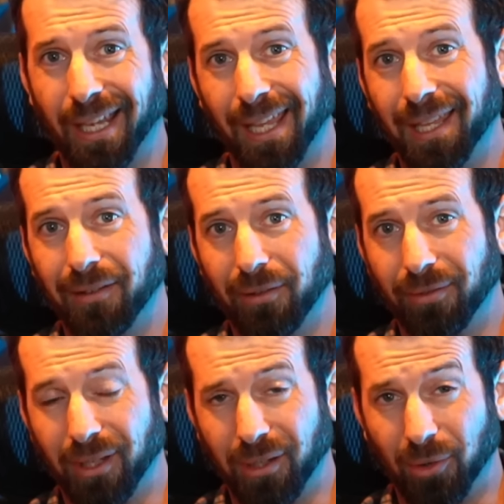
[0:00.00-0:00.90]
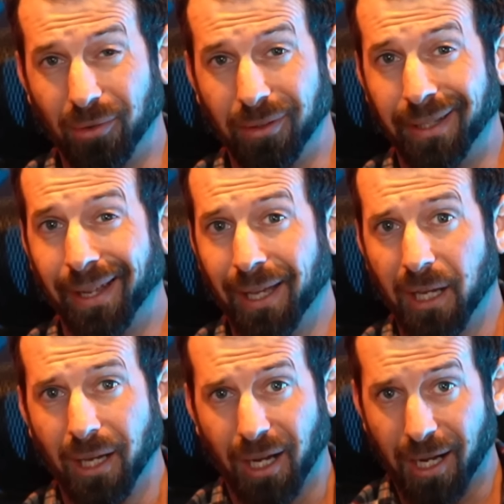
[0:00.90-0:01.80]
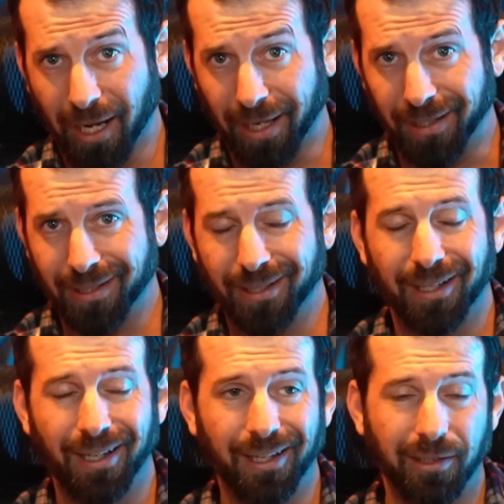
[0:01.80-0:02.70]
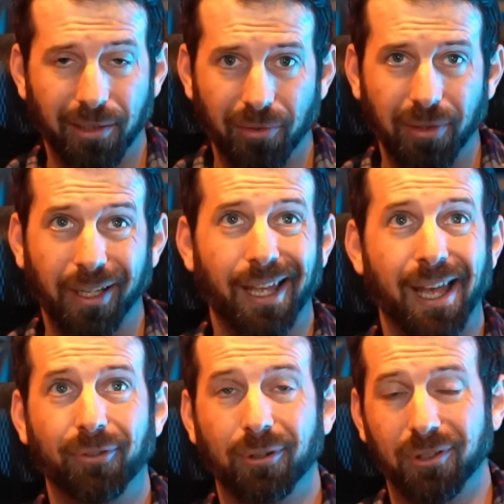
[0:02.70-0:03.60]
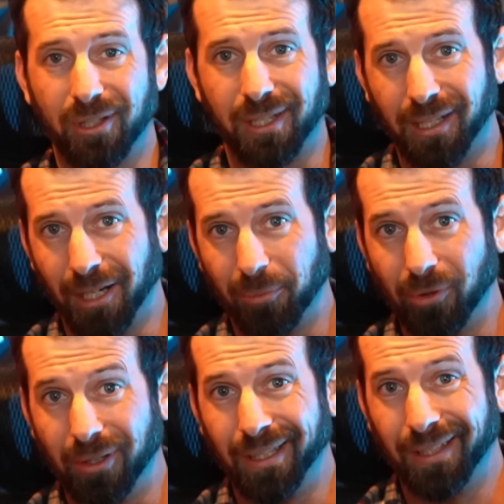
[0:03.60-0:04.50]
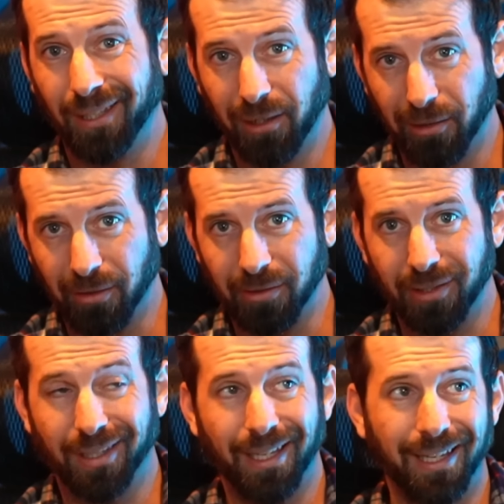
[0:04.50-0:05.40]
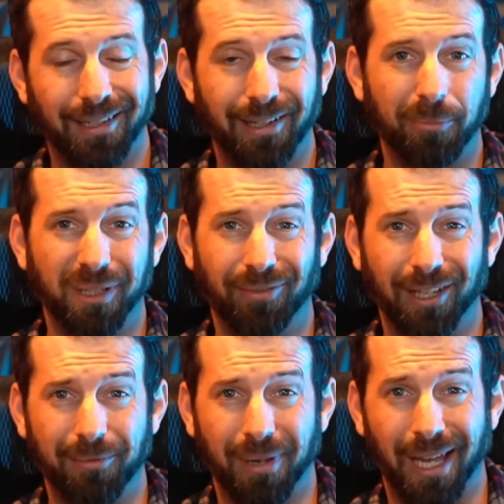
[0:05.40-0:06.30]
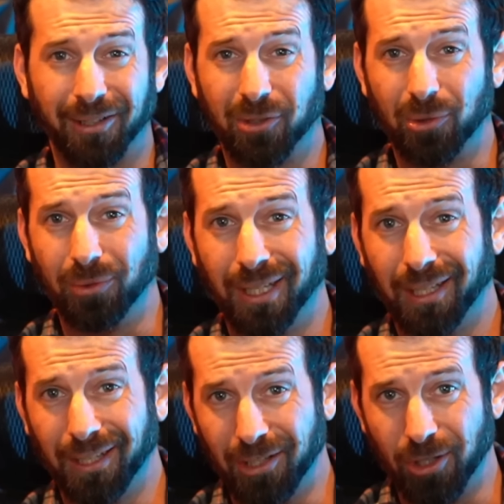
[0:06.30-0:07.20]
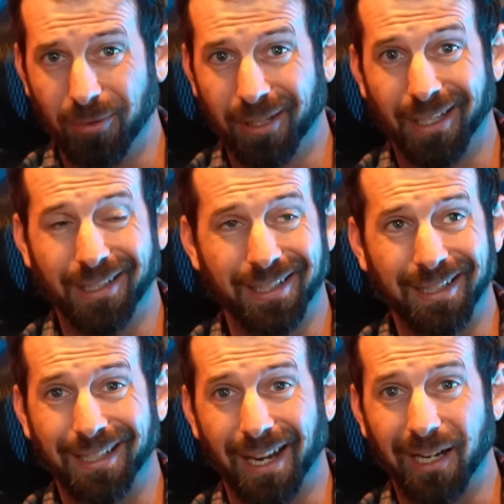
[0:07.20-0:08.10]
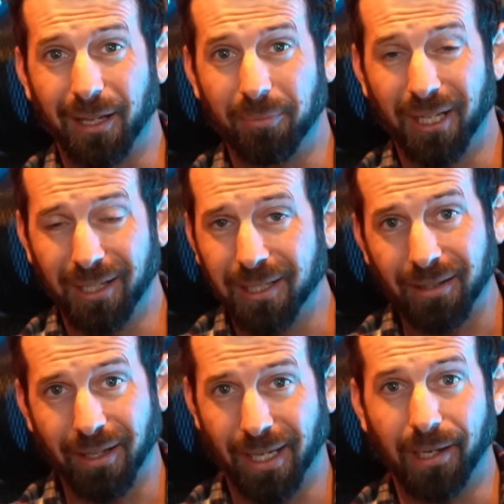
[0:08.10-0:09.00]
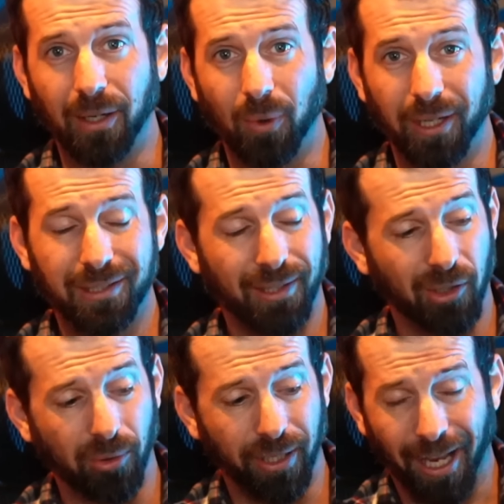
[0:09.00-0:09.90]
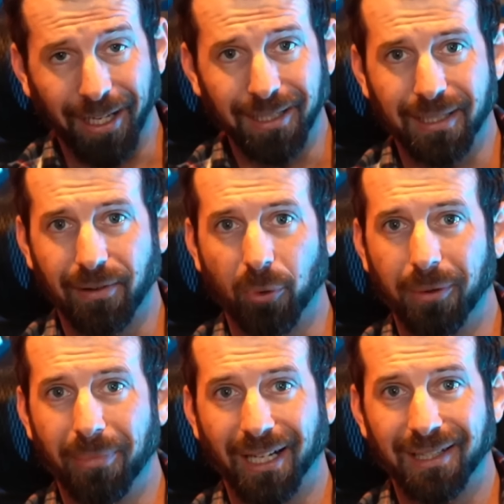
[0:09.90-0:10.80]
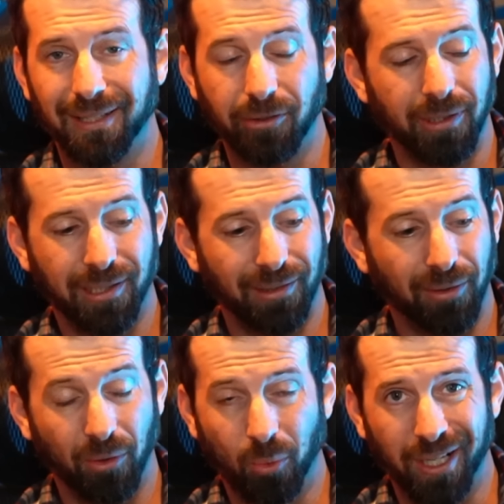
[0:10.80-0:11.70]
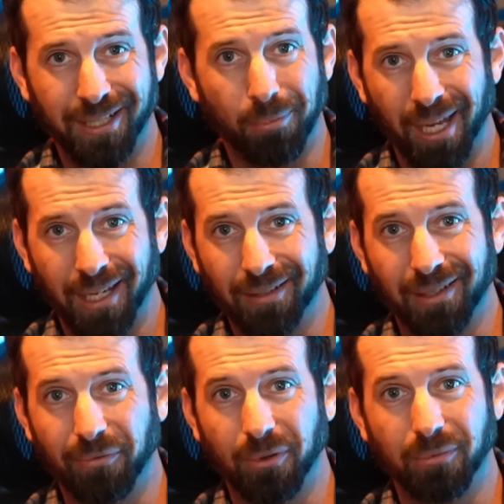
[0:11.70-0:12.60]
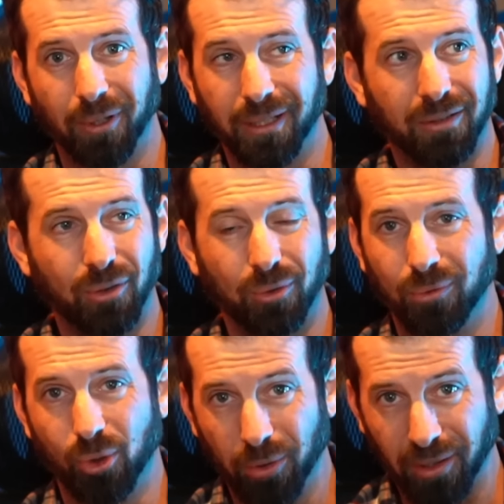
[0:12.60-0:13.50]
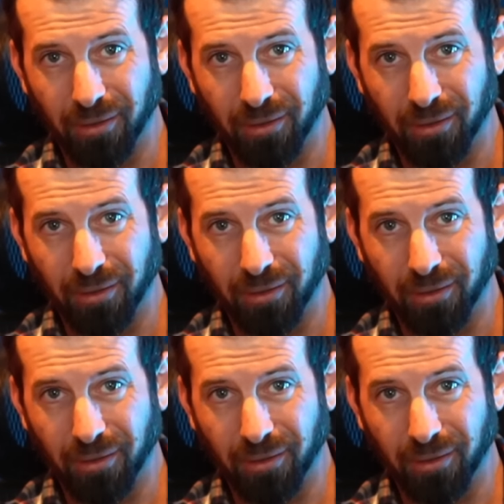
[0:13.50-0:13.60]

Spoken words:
and the Golan Heights, and after just a couple years, they ended up giving it back to Egypt. That is the Sinai Peninsula anyways. The Golan Heights never went back to Syria, and the West Bank never went to Jordan.